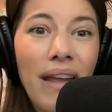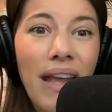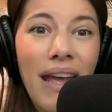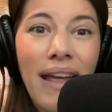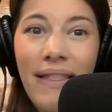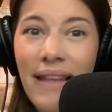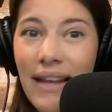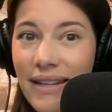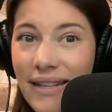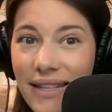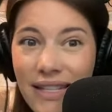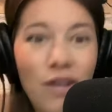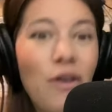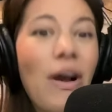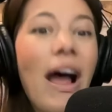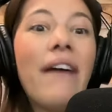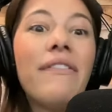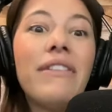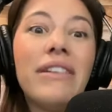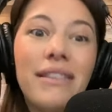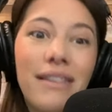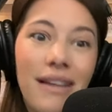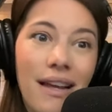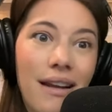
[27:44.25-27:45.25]
and they still
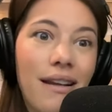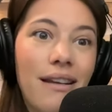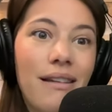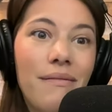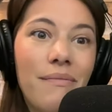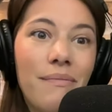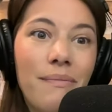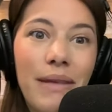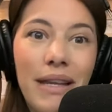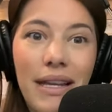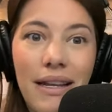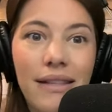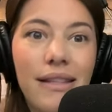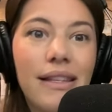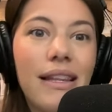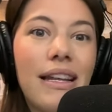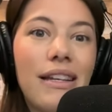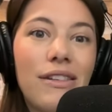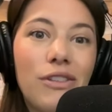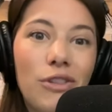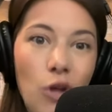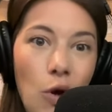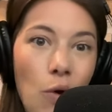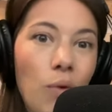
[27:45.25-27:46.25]
haven't done it because
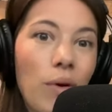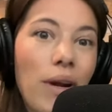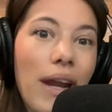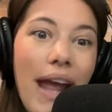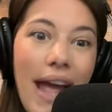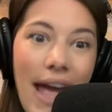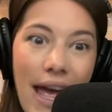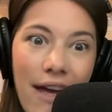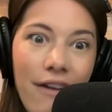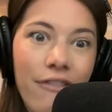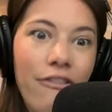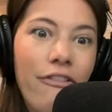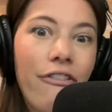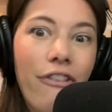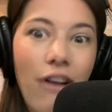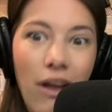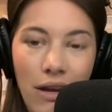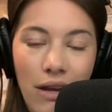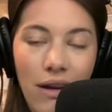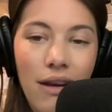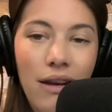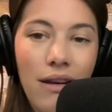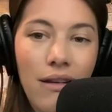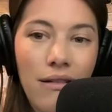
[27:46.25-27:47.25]
they don't have
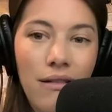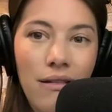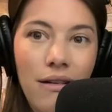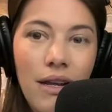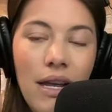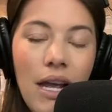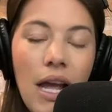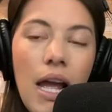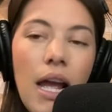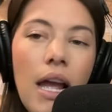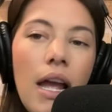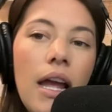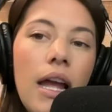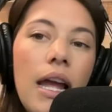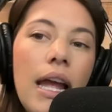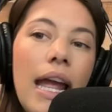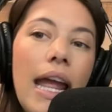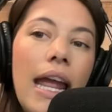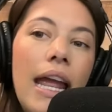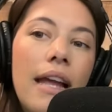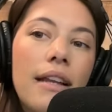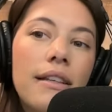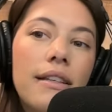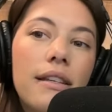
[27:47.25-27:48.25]
funding.
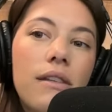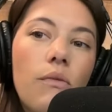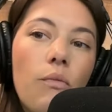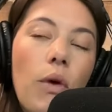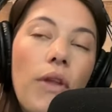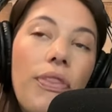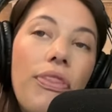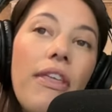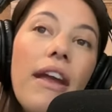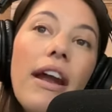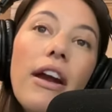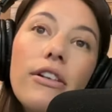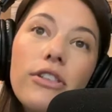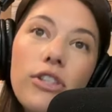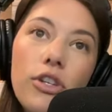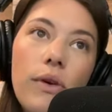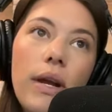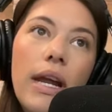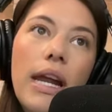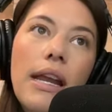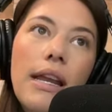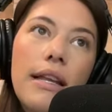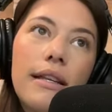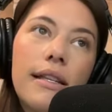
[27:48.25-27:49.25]
And what they're
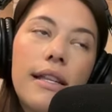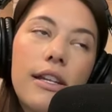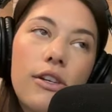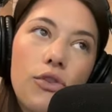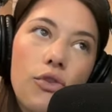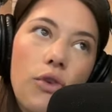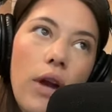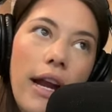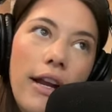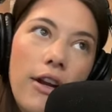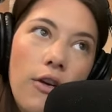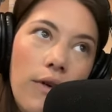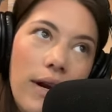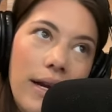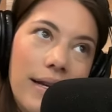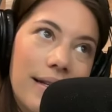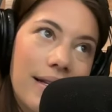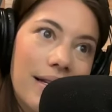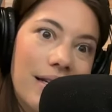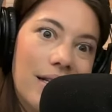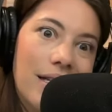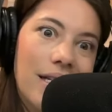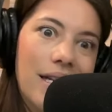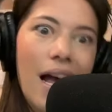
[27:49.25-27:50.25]
doing is they're trying to
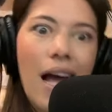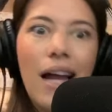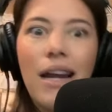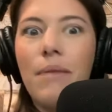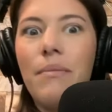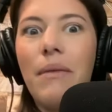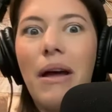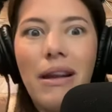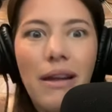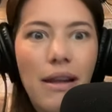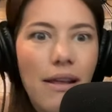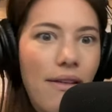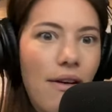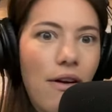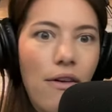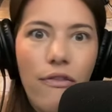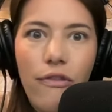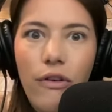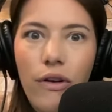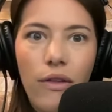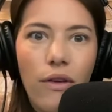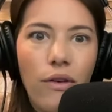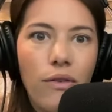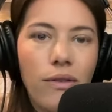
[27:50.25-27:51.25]
raise a ton of money, though,
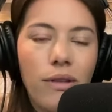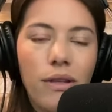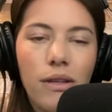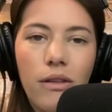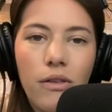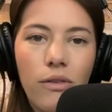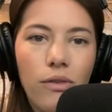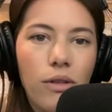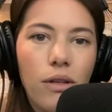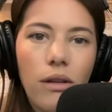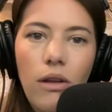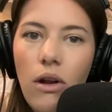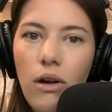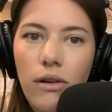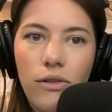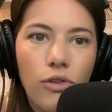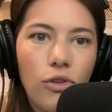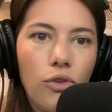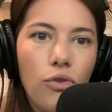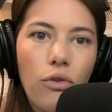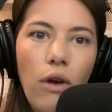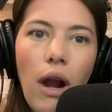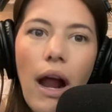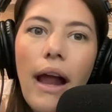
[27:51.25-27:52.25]
for those
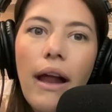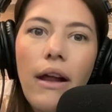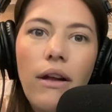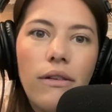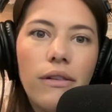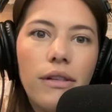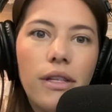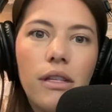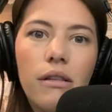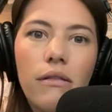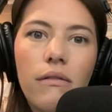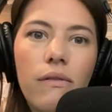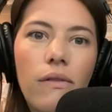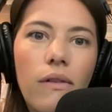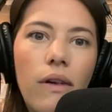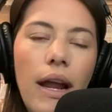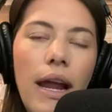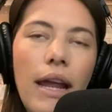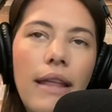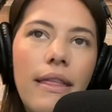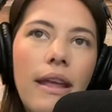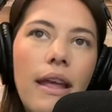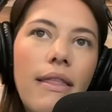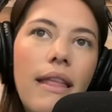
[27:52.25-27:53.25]
large trials,
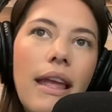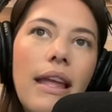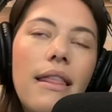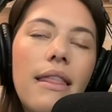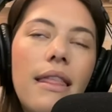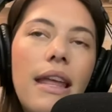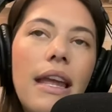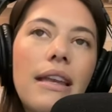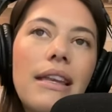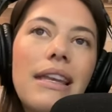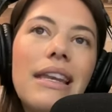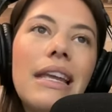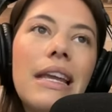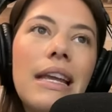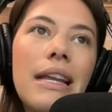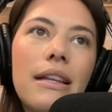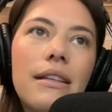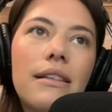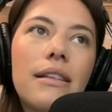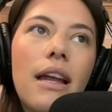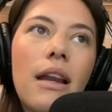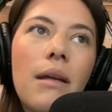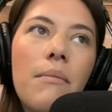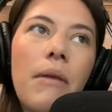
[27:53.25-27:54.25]
right? They need
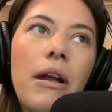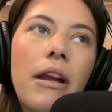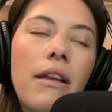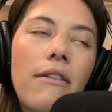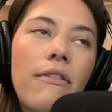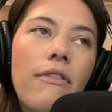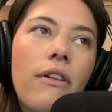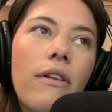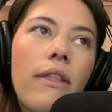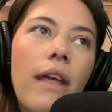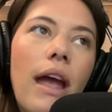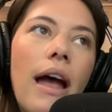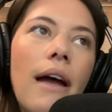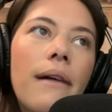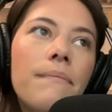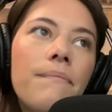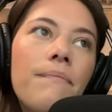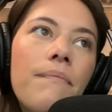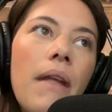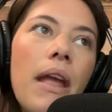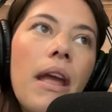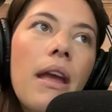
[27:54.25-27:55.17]
a ton of money for that.